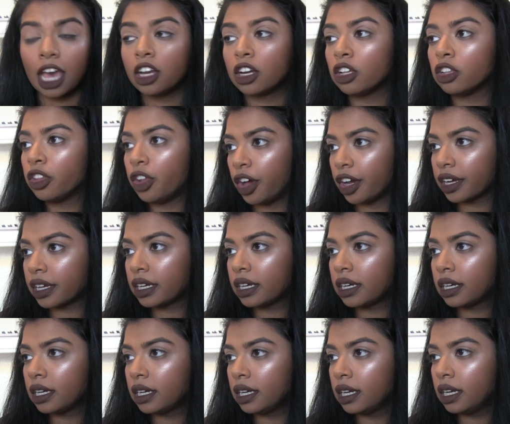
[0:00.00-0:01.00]
in a
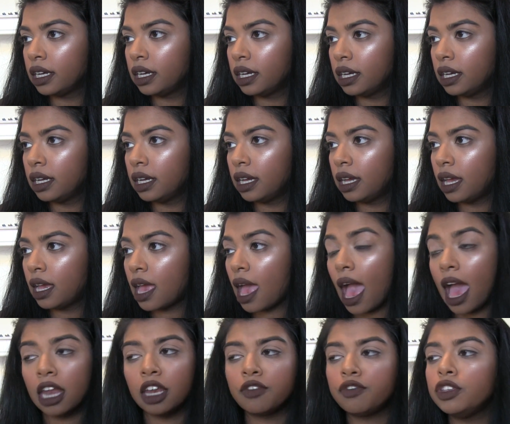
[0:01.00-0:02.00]
look,
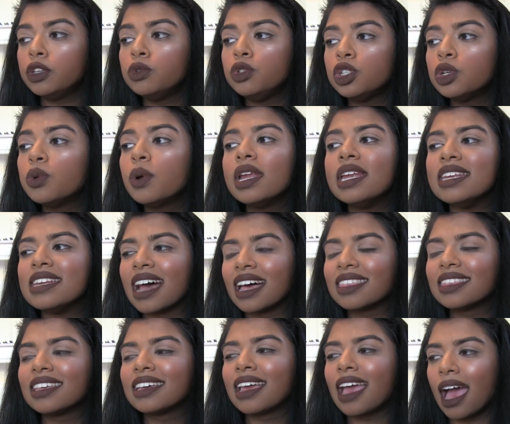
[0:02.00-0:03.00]
and if you do
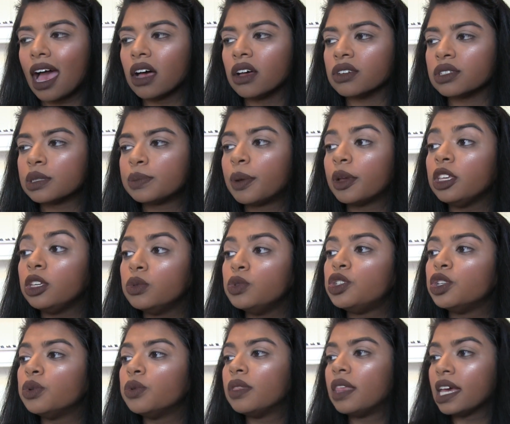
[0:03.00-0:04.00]
nothing else but you
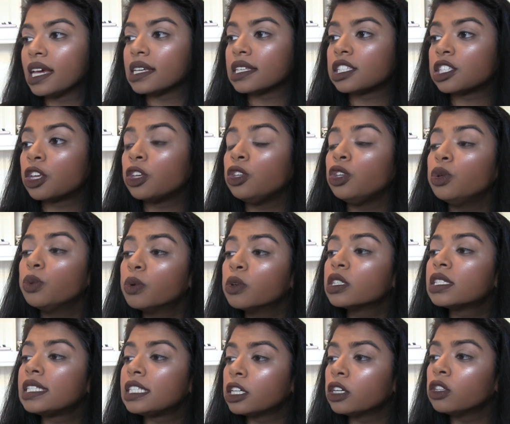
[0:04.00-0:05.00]
do this, you will
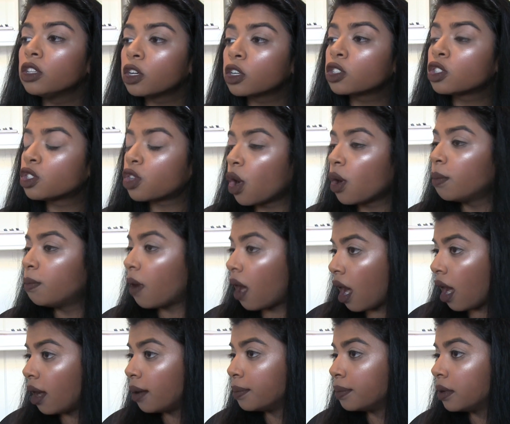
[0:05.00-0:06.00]
still look so
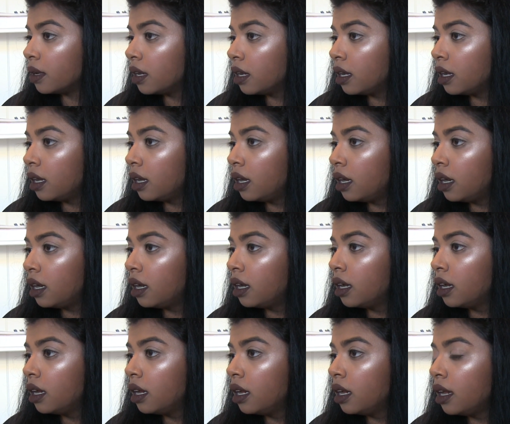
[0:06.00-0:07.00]
bomb,
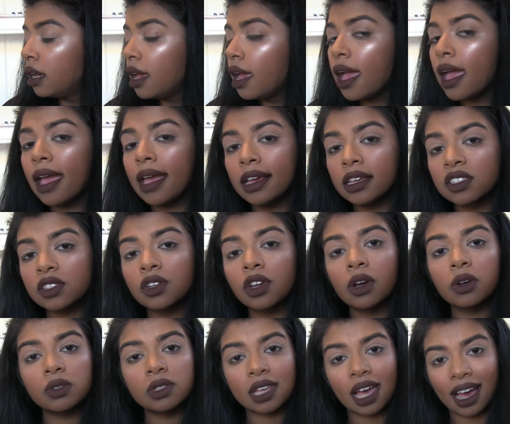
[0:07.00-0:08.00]
is
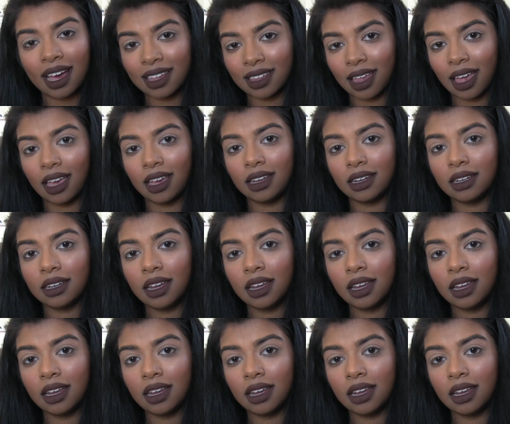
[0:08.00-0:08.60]
nose highlight.